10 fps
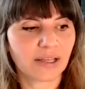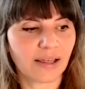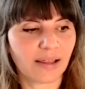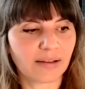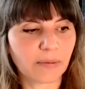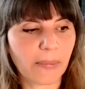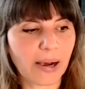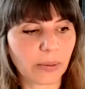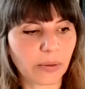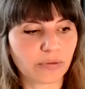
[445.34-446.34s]
and the
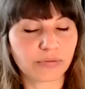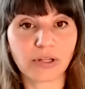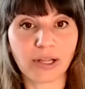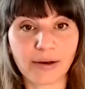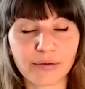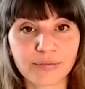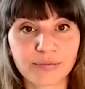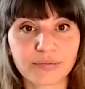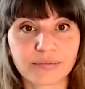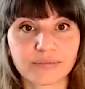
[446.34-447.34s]
power of the love